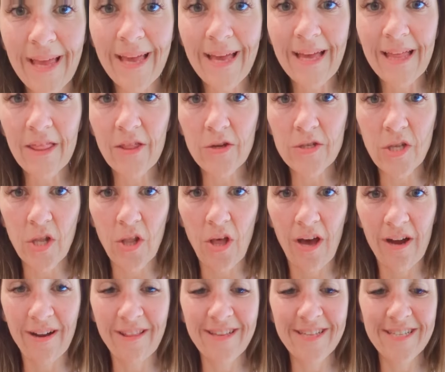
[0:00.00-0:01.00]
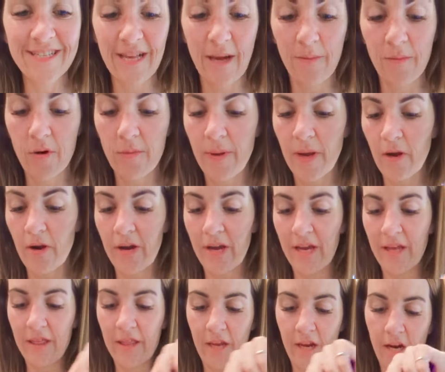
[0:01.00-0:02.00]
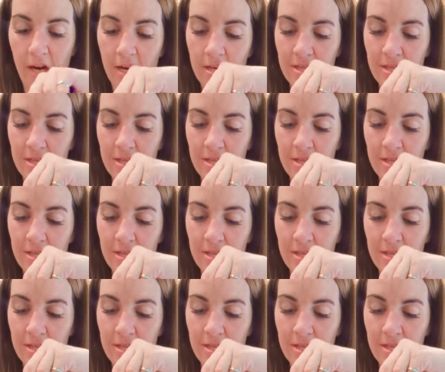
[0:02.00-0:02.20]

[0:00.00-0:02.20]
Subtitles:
There's a lot of the summer berry in there.